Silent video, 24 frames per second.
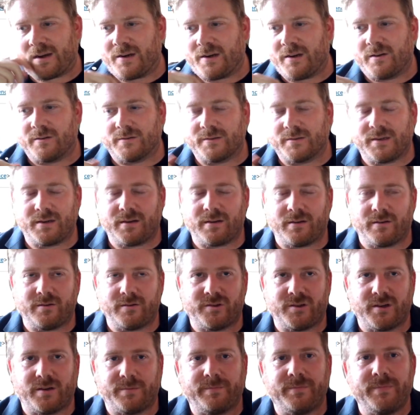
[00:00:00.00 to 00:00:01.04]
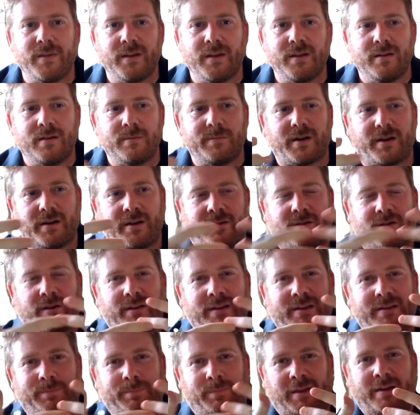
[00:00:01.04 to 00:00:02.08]
in content ownership, but you've got
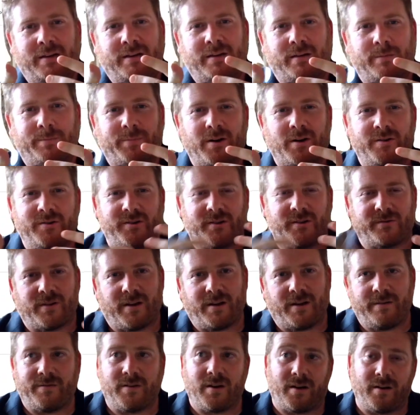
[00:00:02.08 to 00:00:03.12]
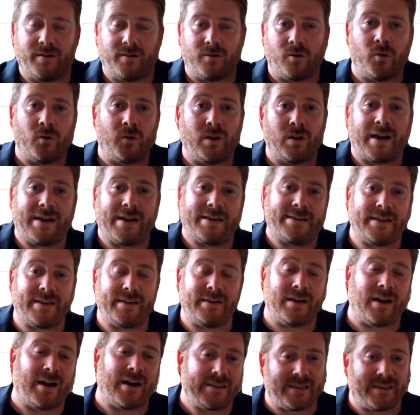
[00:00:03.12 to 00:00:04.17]
these blended approaches, right? You've got all
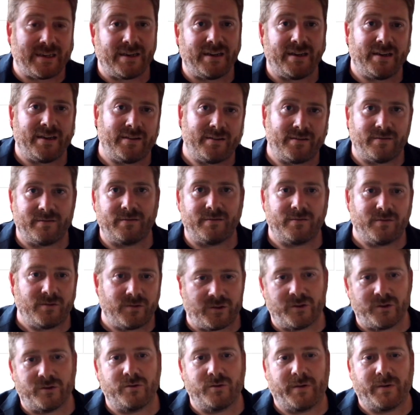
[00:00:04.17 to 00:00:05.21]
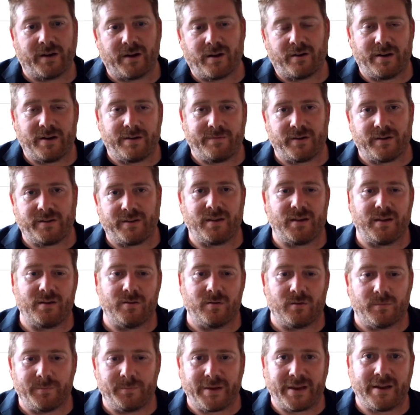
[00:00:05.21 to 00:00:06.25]
IT do and own
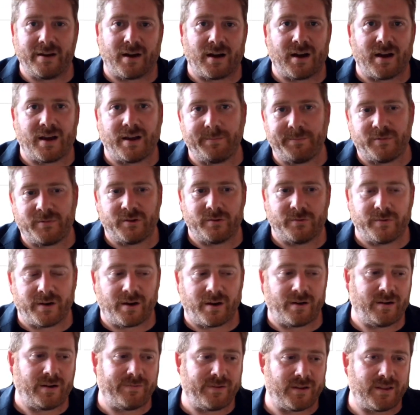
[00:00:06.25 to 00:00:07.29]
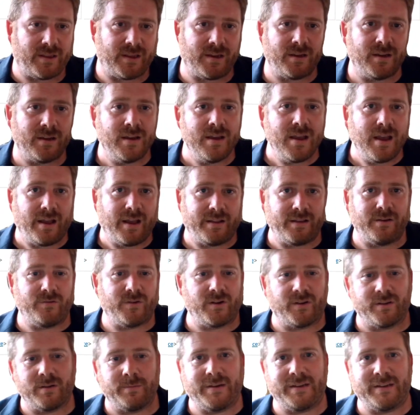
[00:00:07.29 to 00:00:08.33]
everything, or BI do and own everything, and then
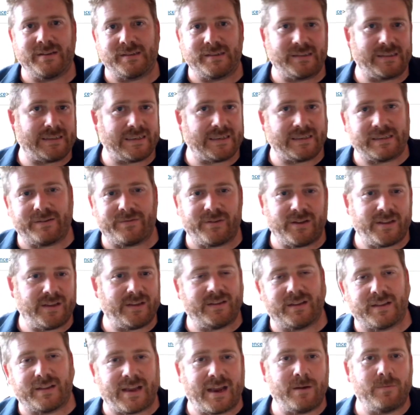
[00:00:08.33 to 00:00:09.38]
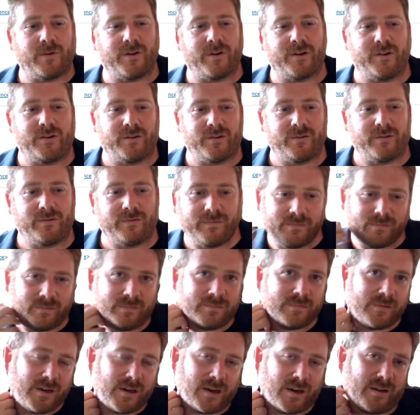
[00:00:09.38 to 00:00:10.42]
you've got the business does everything that they want to do.
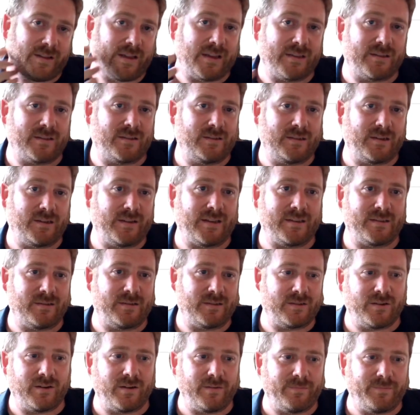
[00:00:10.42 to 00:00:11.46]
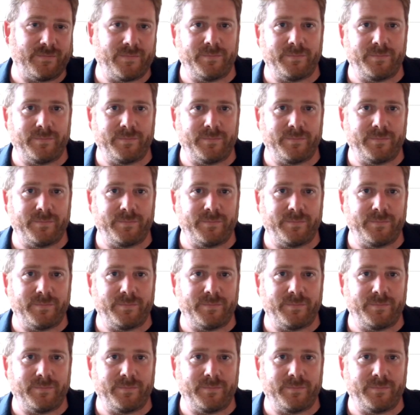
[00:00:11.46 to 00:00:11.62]
That's just got to